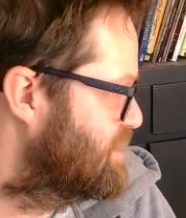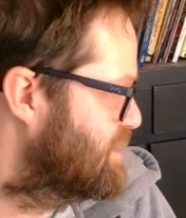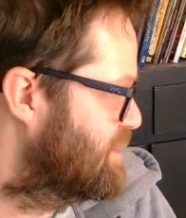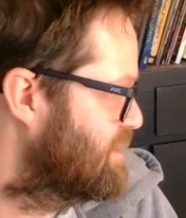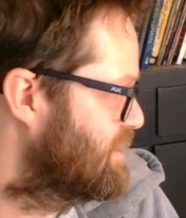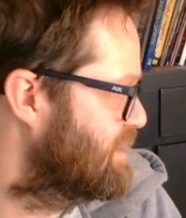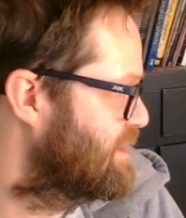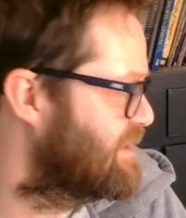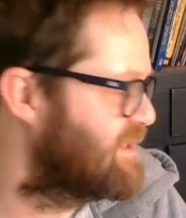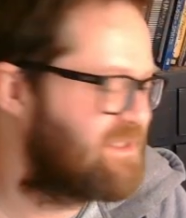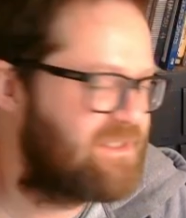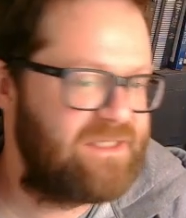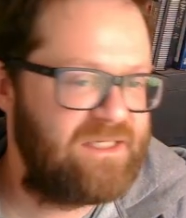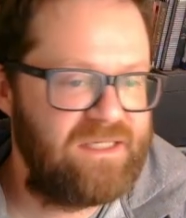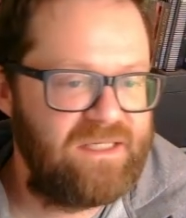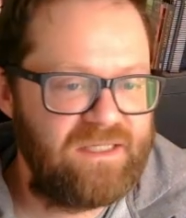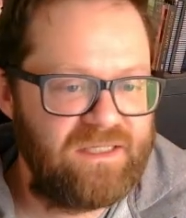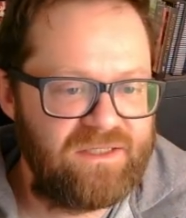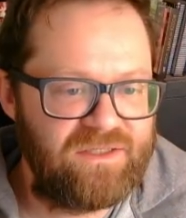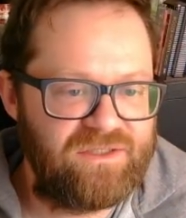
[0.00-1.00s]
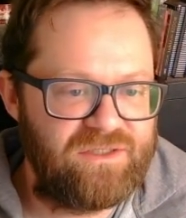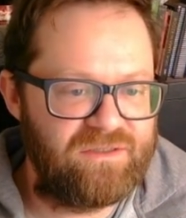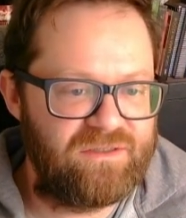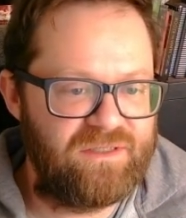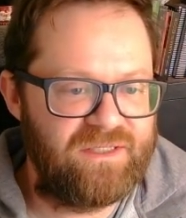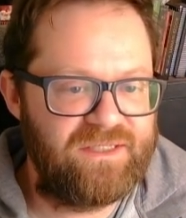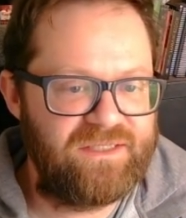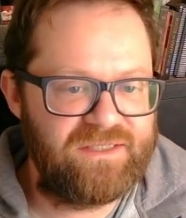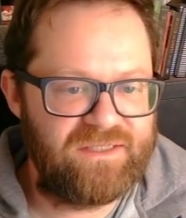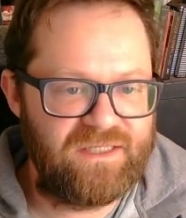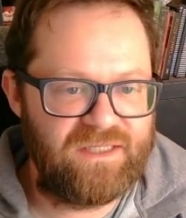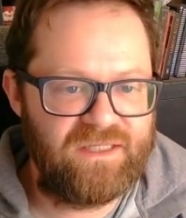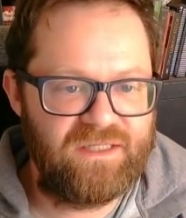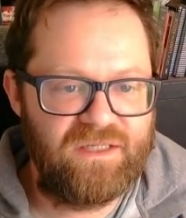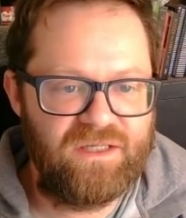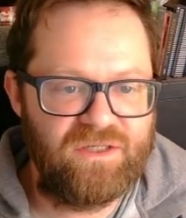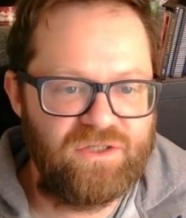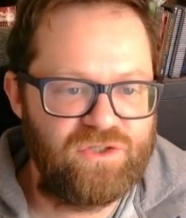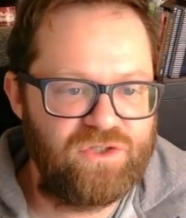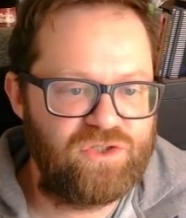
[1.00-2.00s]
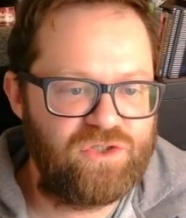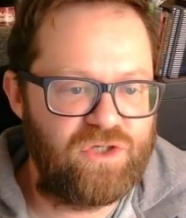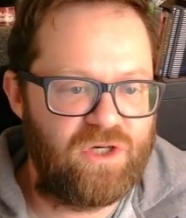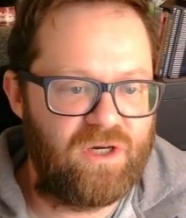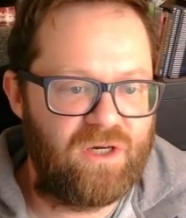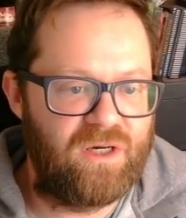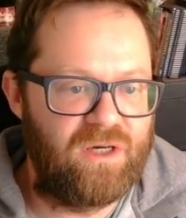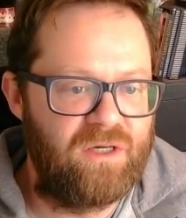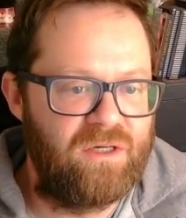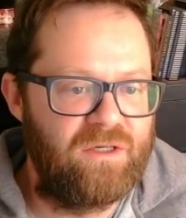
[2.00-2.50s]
is a listy because you're listed. Sure.